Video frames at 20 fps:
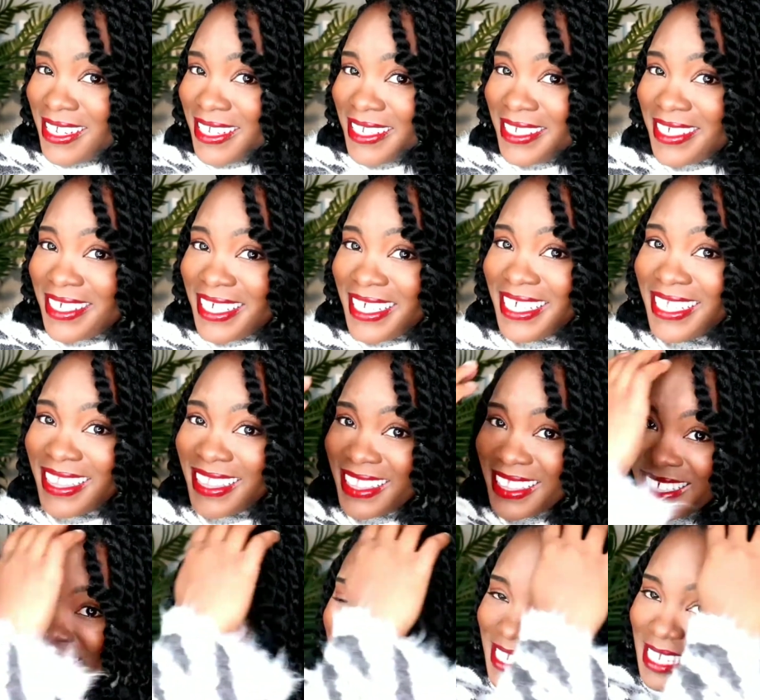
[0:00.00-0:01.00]
Look at
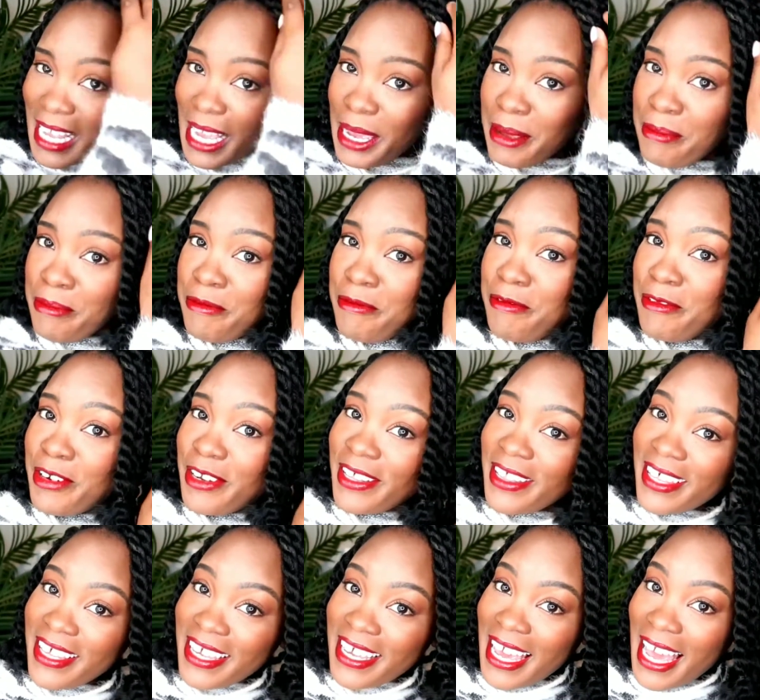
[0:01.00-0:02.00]
this. I'm
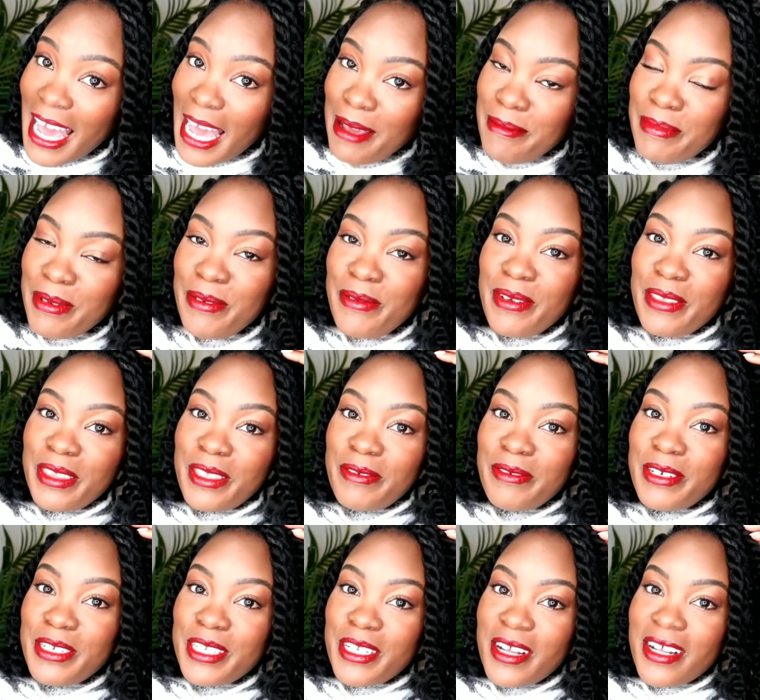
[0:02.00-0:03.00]
really happy with the
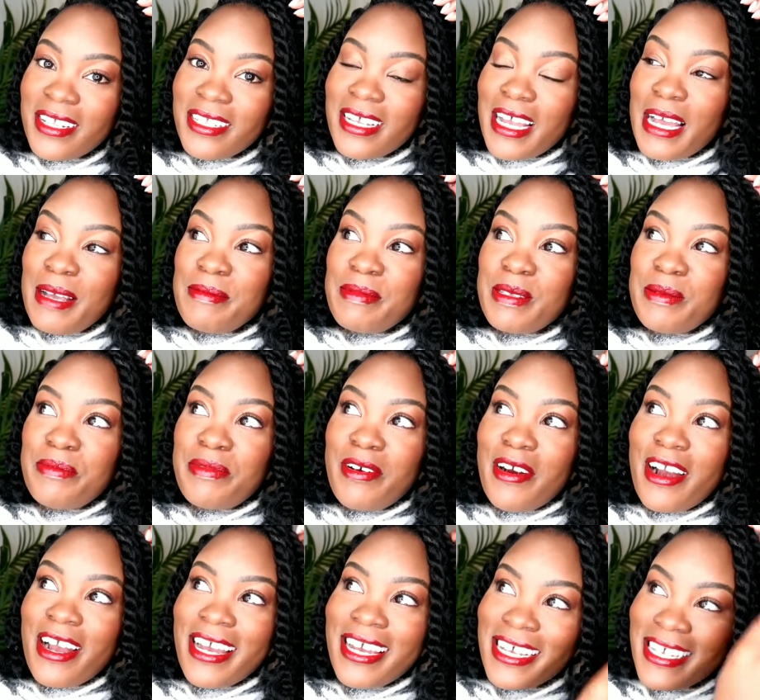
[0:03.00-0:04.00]
results. I'm
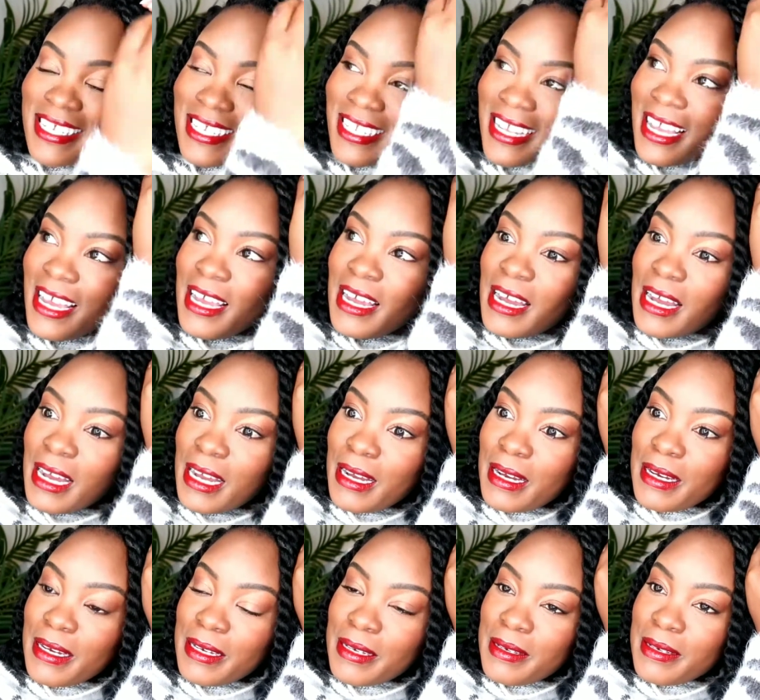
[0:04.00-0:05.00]
surprised.
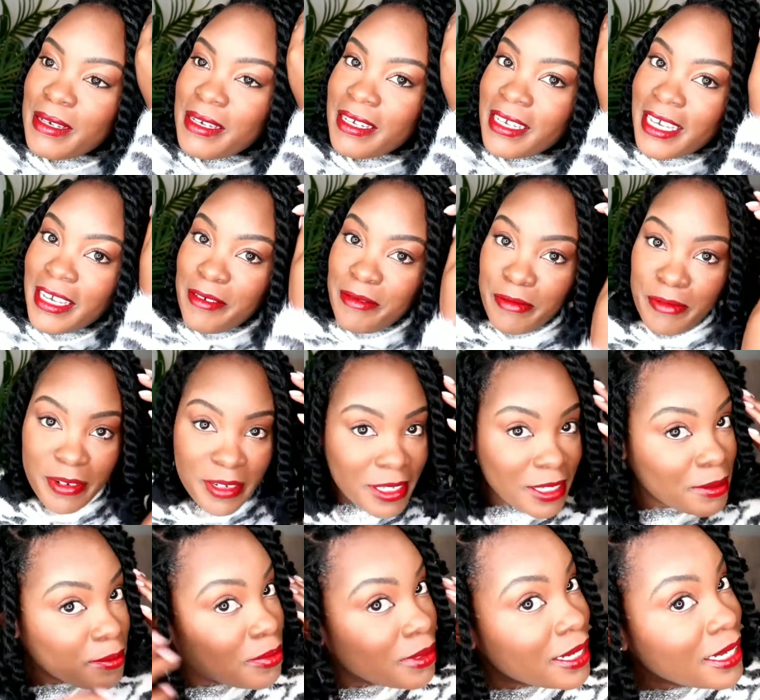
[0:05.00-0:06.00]
It
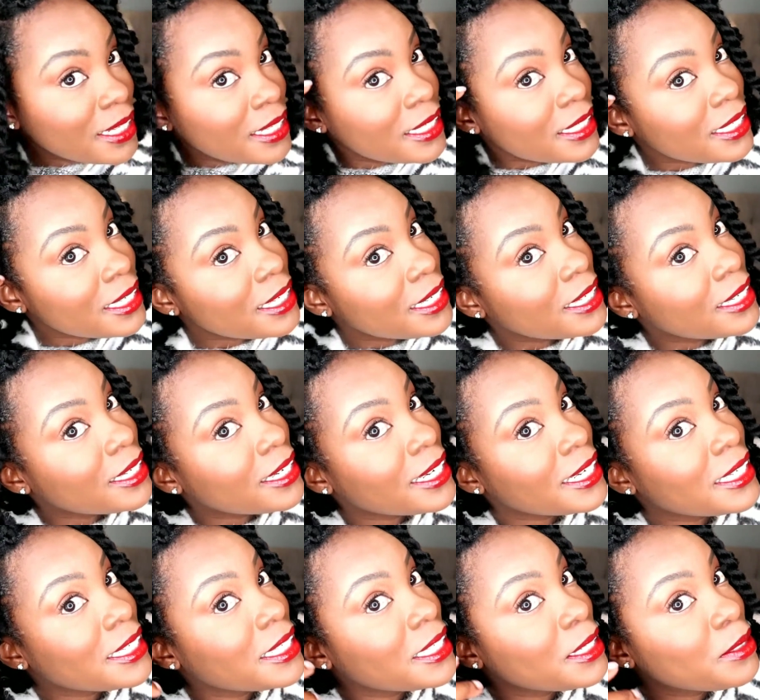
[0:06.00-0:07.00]
really blends in
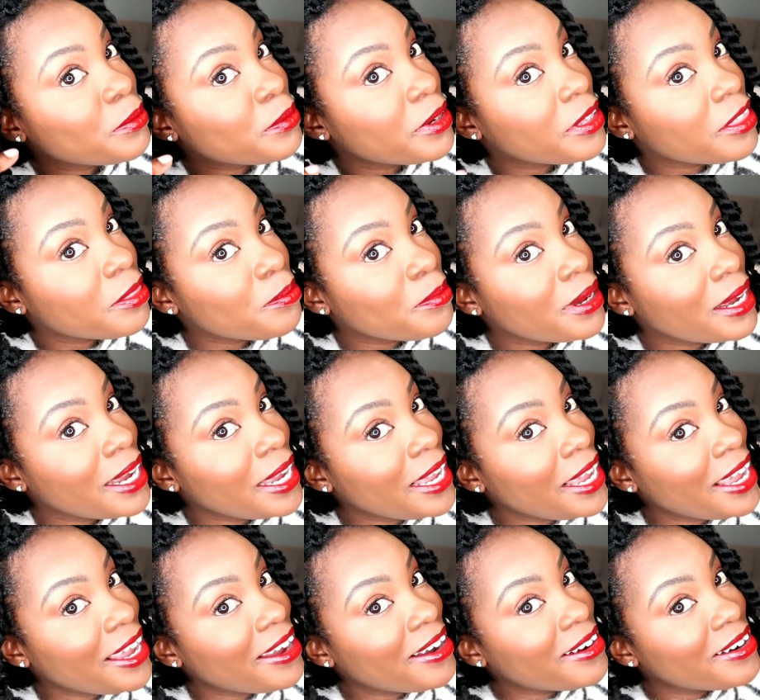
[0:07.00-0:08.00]
nicely with my
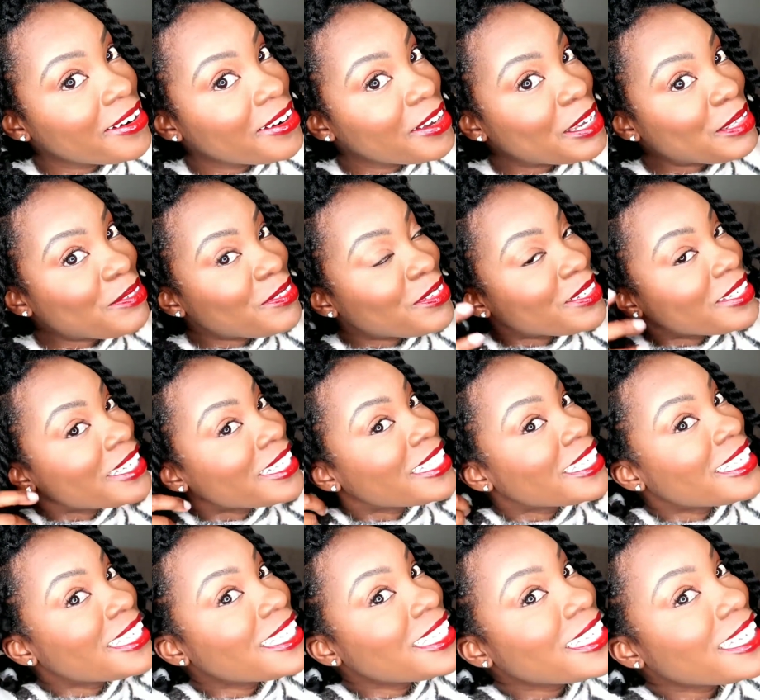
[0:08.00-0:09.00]
hair, if you
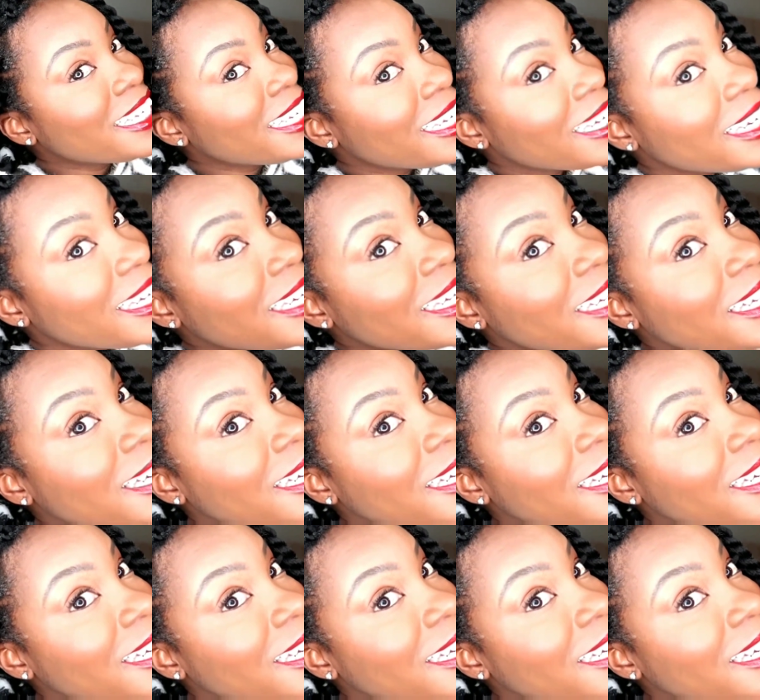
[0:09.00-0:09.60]
can see.